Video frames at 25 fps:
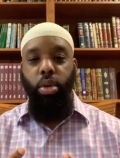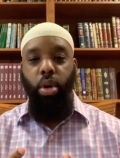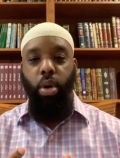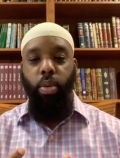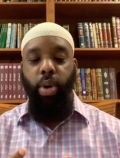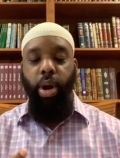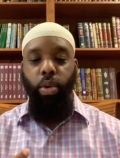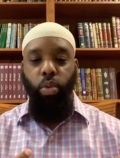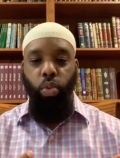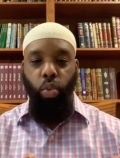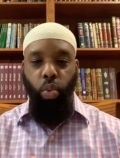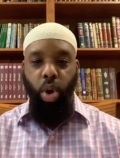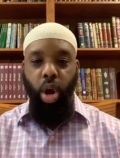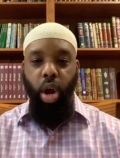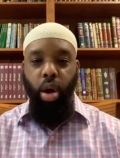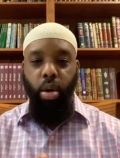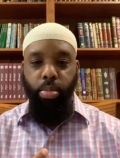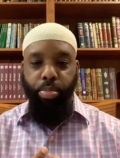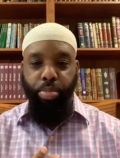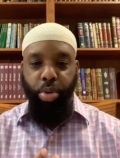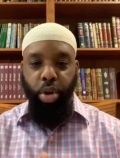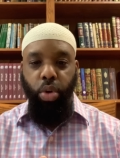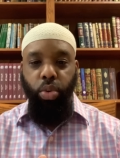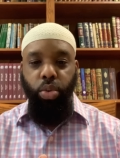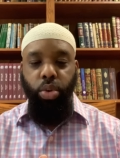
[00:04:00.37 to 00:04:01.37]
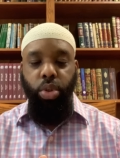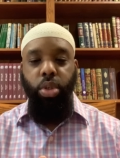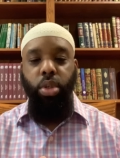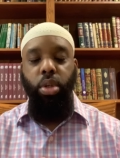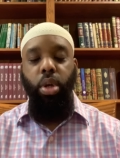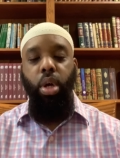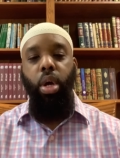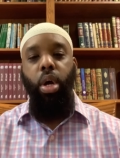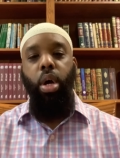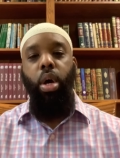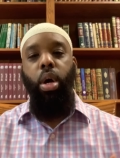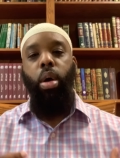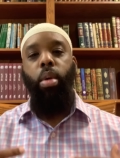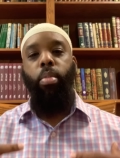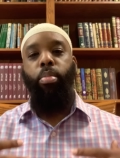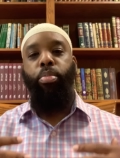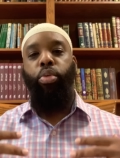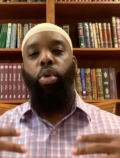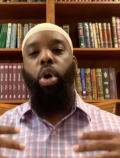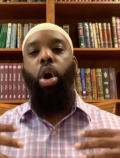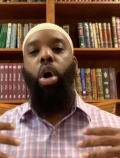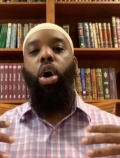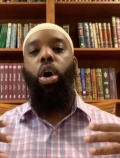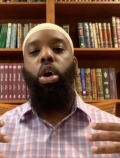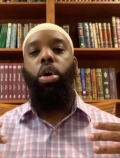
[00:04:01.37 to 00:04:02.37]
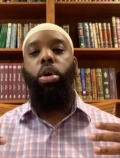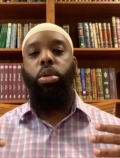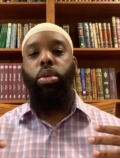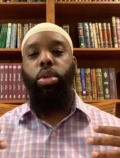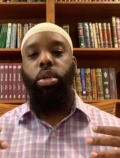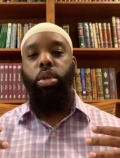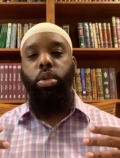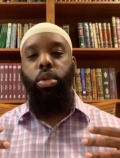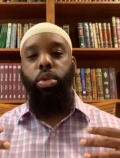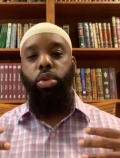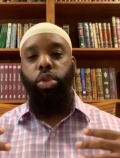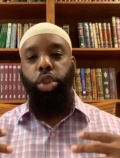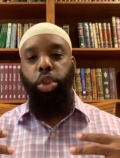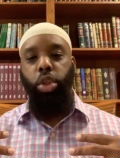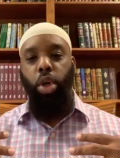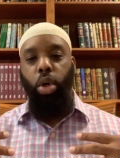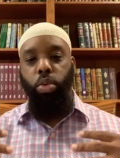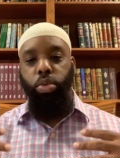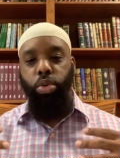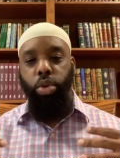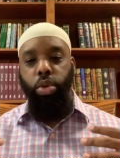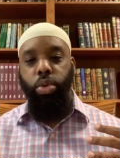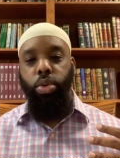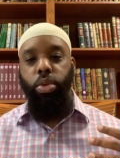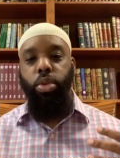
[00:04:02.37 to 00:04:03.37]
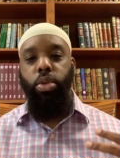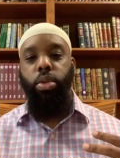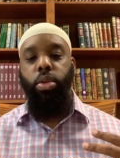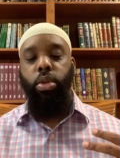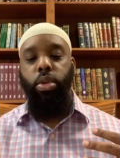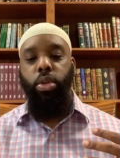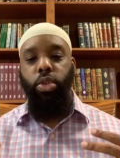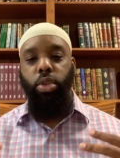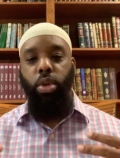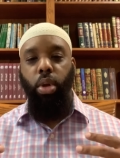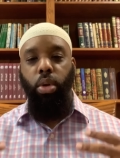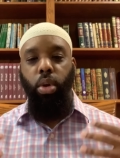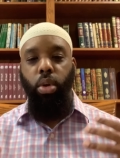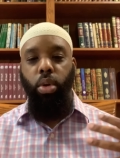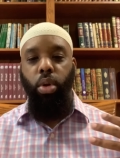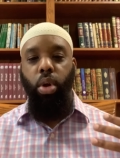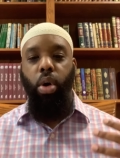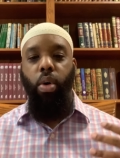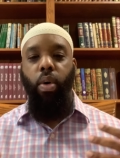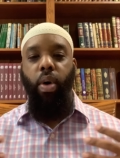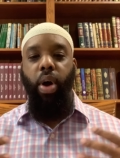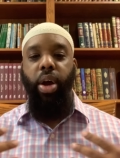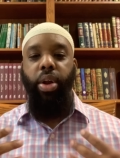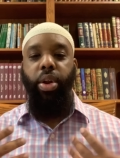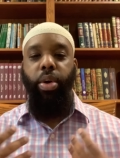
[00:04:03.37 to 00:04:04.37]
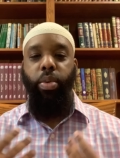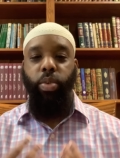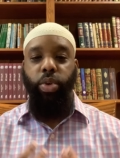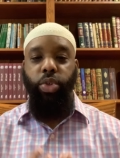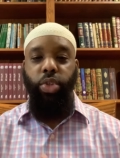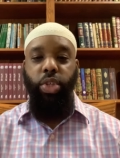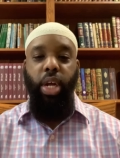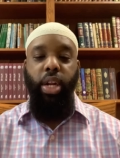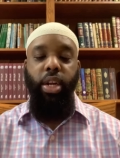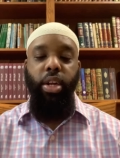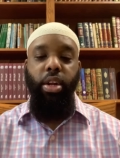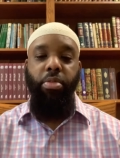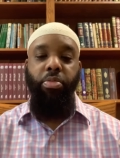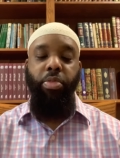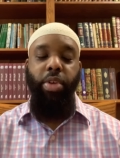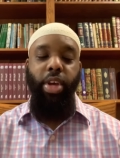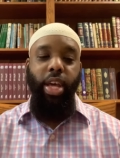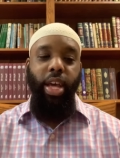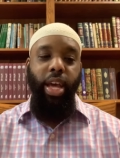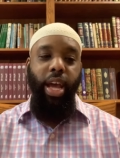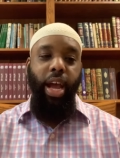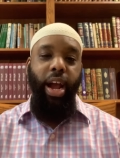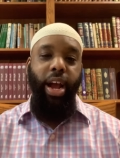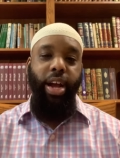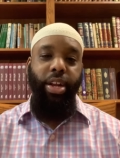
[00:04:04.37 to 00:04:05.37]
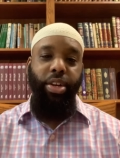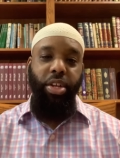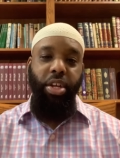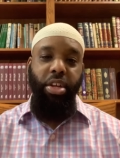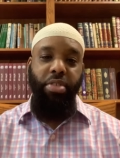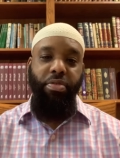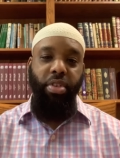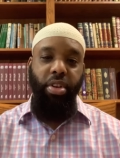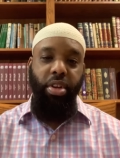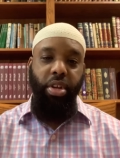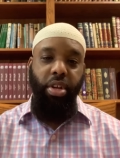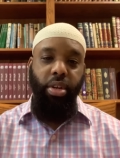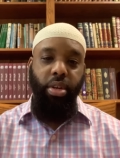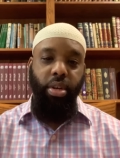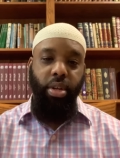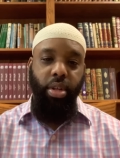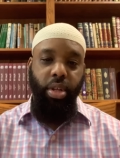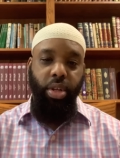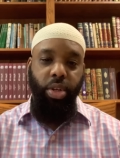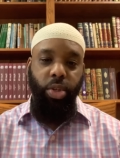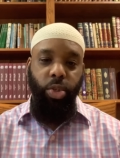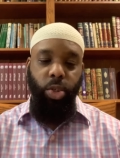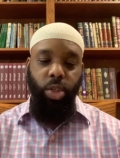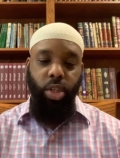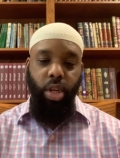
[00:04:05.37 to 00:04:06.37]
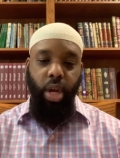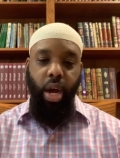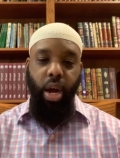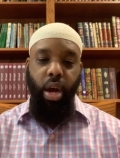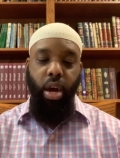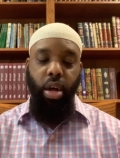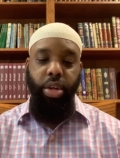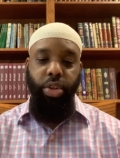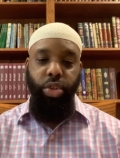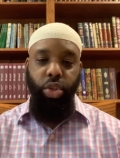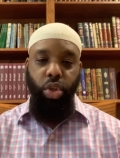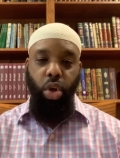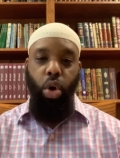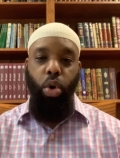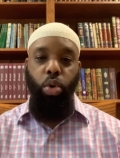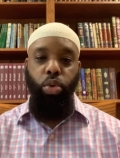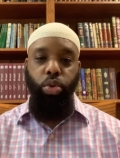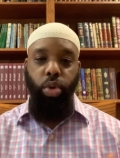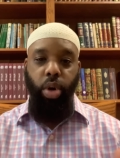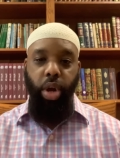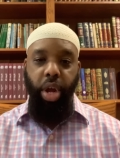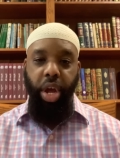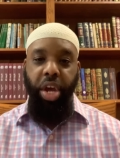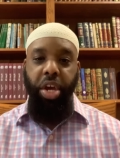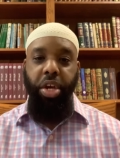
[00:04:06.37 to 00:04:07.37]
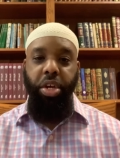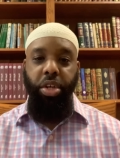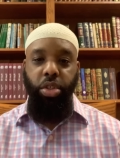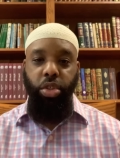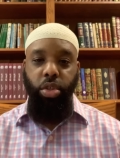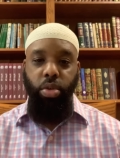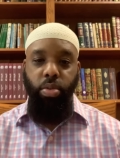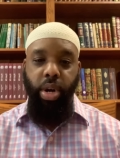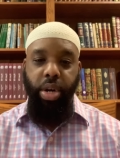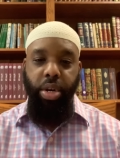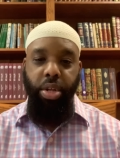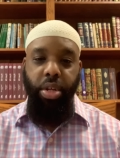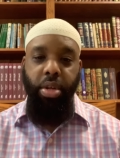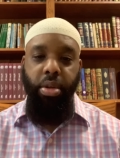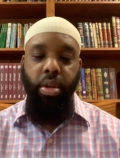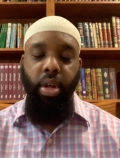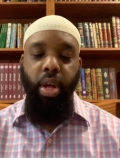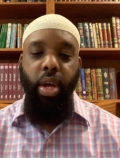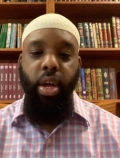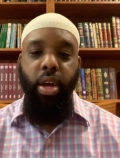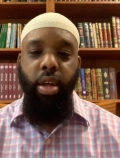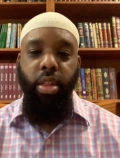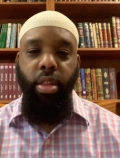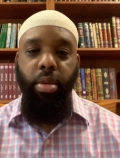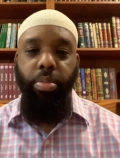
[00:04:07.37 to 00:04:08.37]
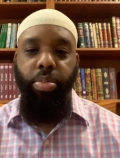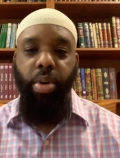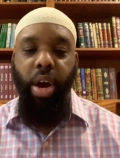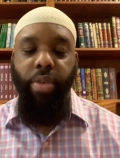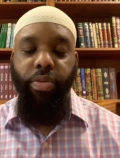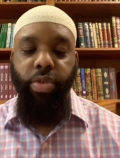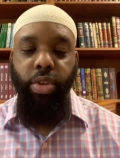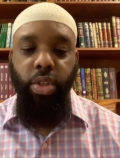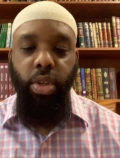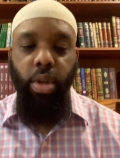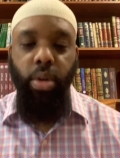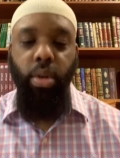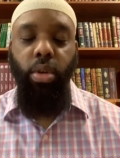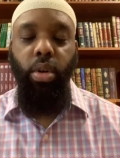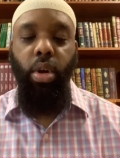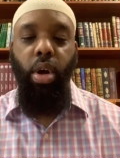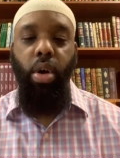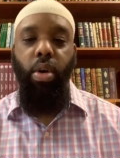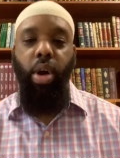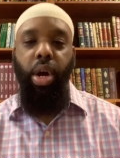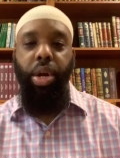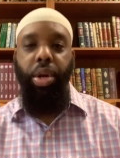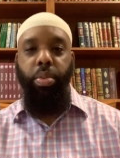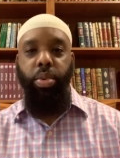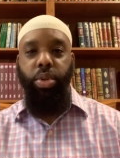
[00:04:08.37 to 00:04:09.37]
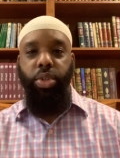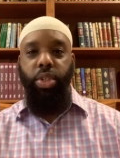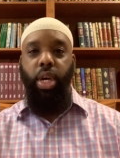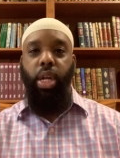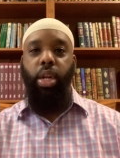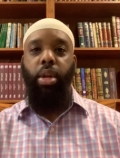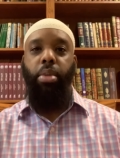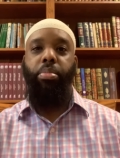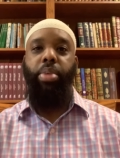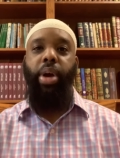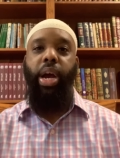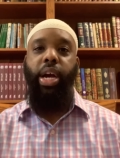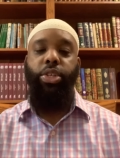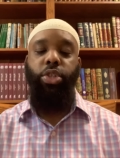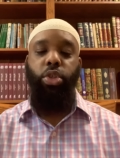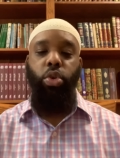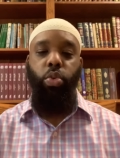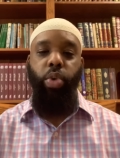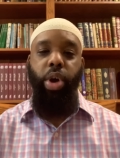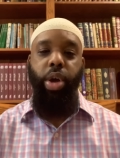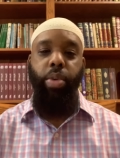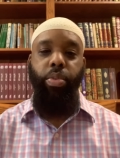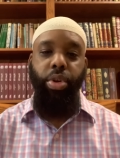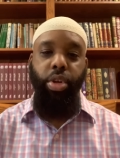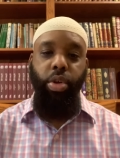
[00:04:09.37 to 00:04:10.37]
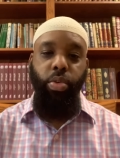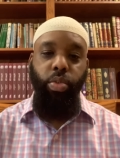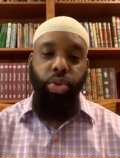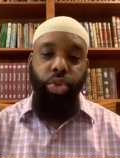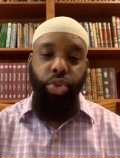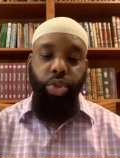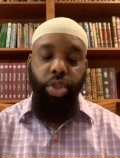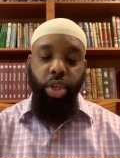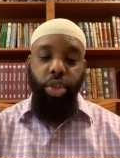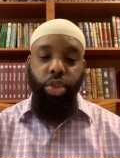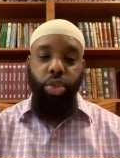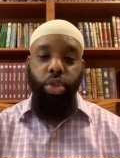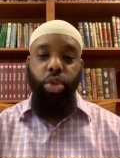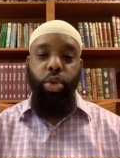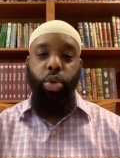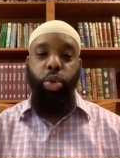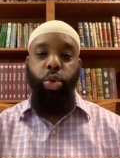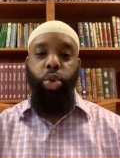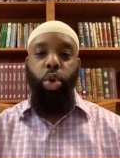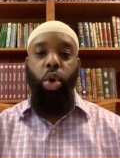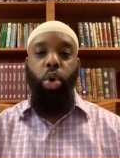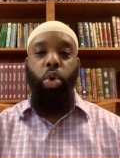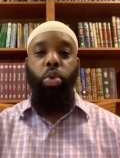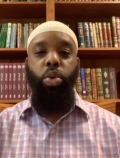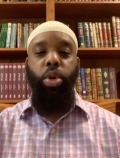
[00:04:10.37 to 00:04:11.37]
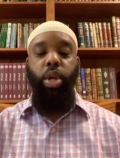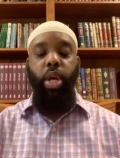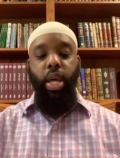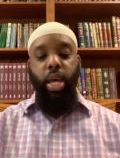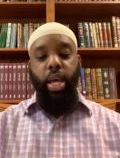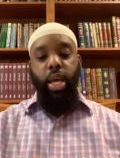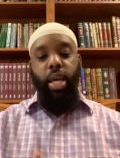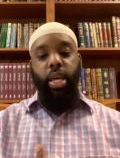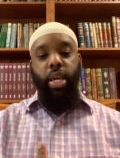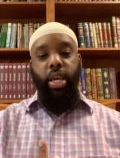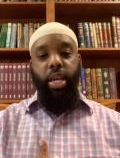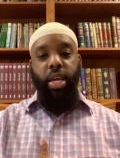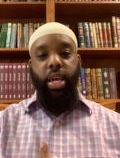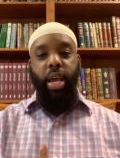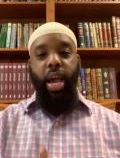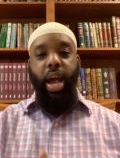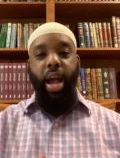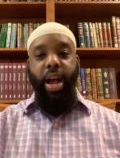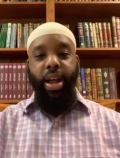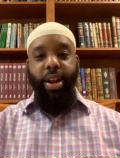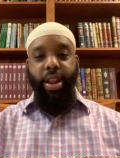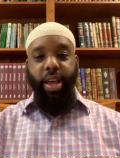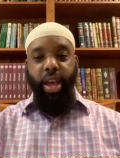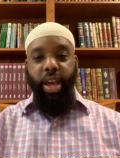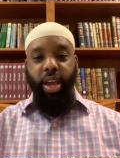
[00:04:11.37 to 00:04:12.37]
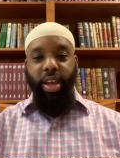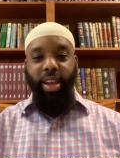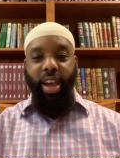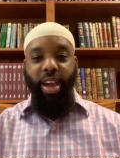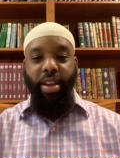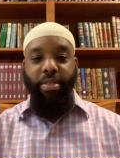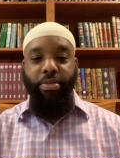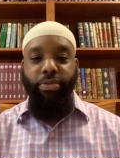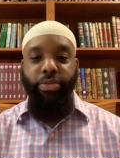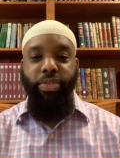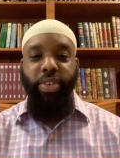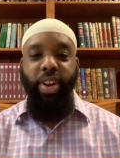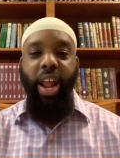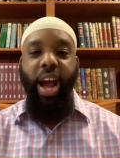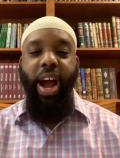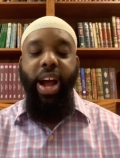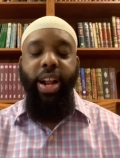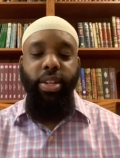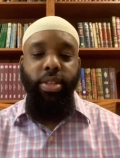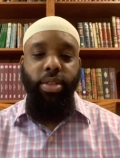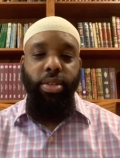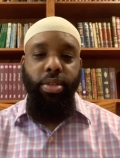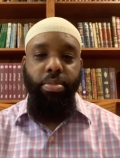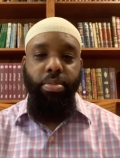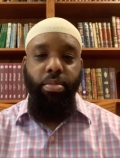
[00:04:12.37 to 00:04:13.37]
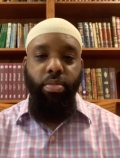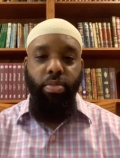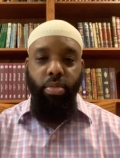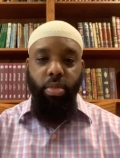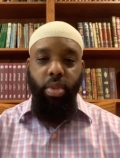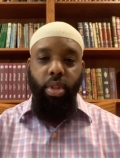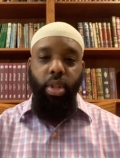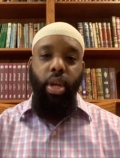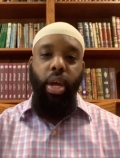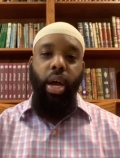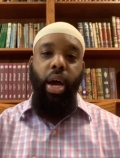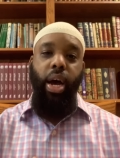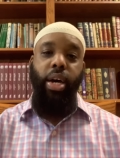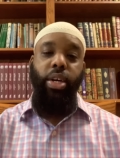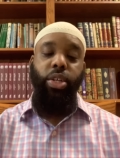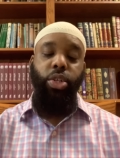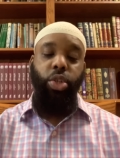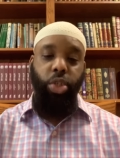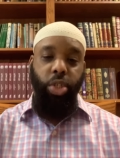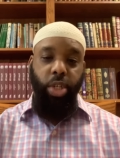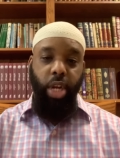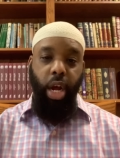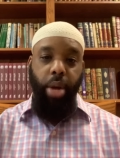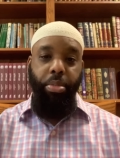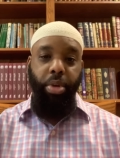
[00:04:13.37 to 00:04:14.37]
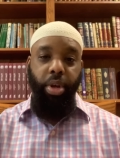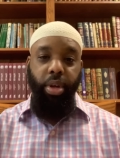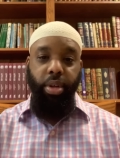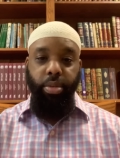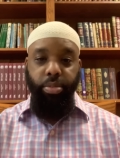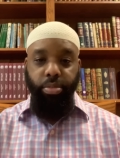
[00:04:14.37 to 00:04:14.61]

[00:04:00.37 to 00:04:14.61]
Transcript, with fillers: all right, well built, broad shoulders, sallallahu alaihi wasallam, and even in his uh, his older age, right? He, the Prophet sallallahu alaihi wasallam, passed away when he was sixty years old. He had a a flat uh, stomach,